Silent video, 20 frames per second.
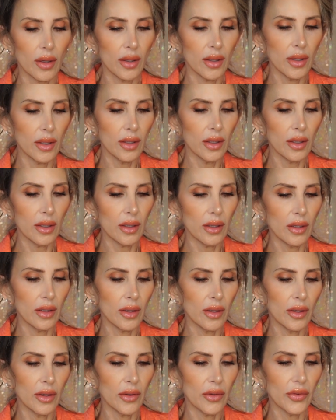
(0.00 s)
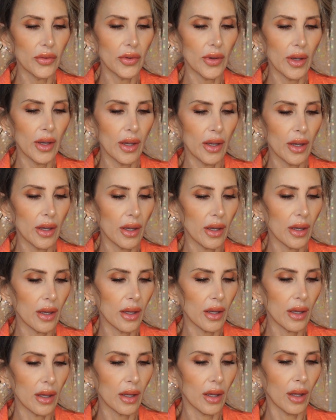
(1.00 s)
It is
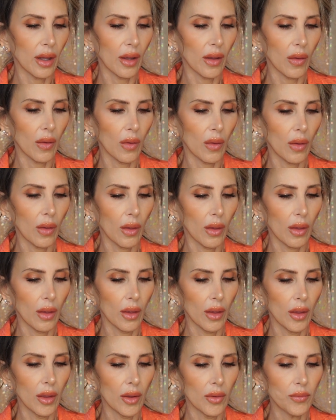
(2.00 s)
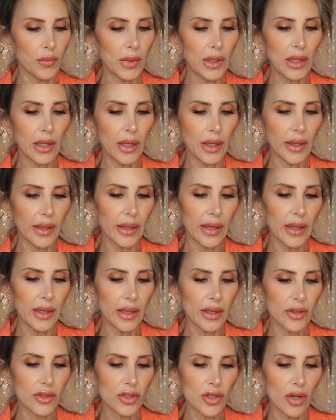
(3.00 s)
a Milani,
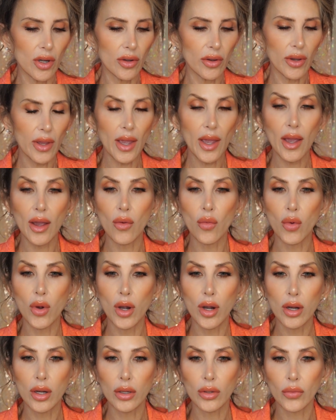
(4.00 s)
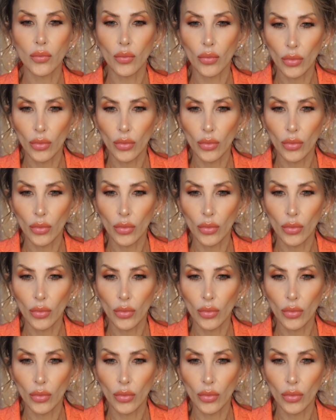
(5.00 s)
and it's called Catwalk.